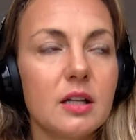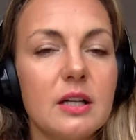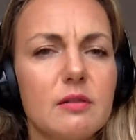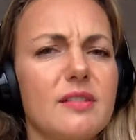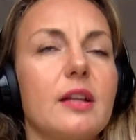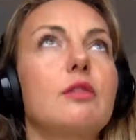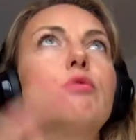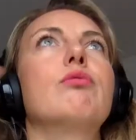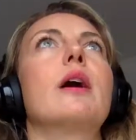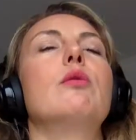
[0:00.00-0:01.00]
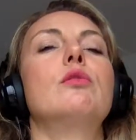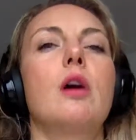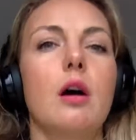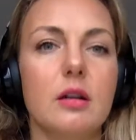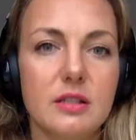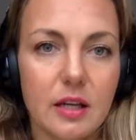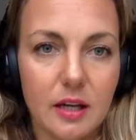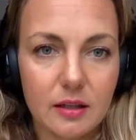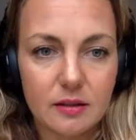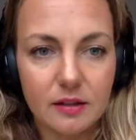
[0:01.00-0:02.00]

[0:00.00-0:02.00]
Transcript: it was like Groundhog Day,